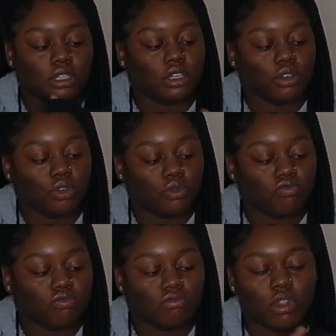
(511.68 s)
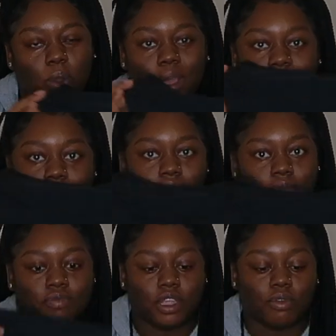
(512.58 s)
cute. Why not?
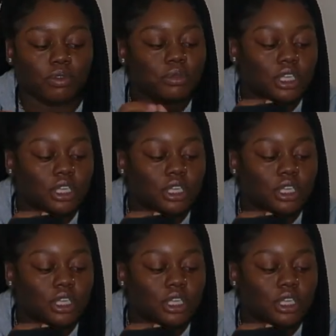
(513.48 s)
Now I'm from